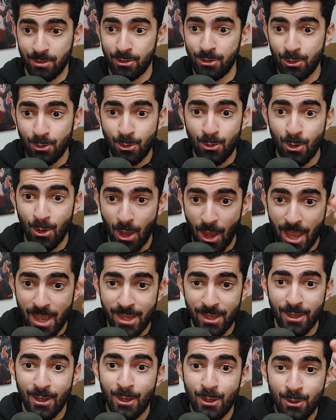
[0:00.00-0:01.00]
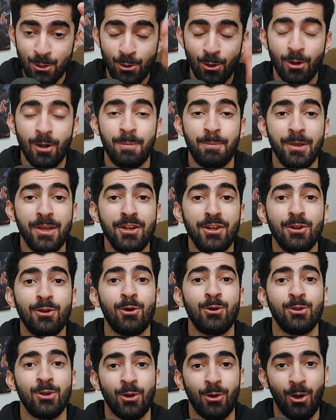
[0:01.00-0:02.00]
hey, your opinion
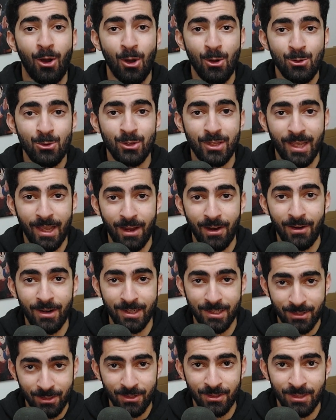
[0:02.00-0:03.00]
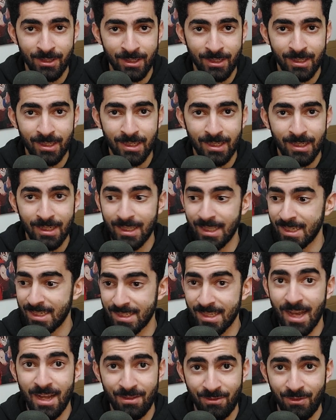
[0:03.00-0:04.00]
on your own character
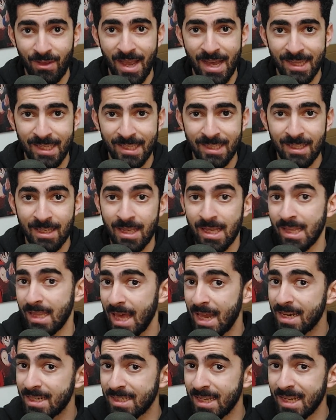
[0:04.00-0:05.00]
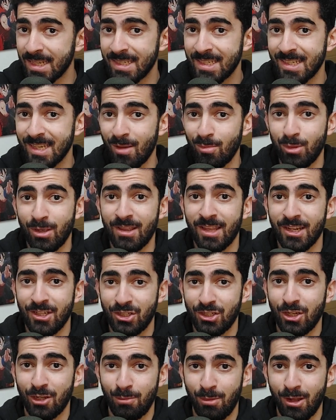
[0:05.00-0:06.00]
is not valid. That is not something that
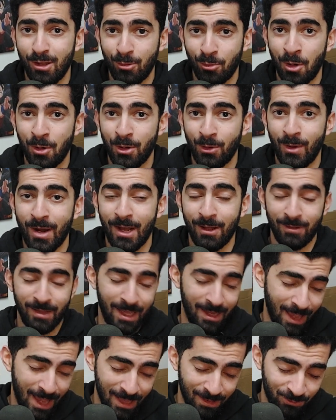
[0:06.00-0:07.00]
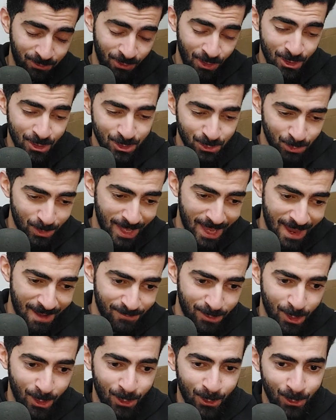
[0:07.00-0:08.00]
should be thrown around. Like, at first we
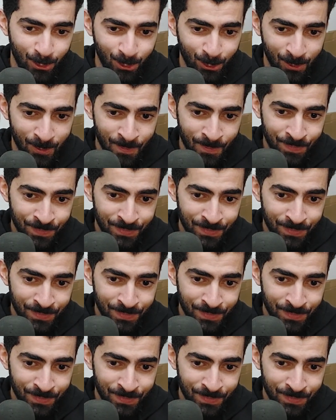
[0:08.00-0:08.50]
have the whole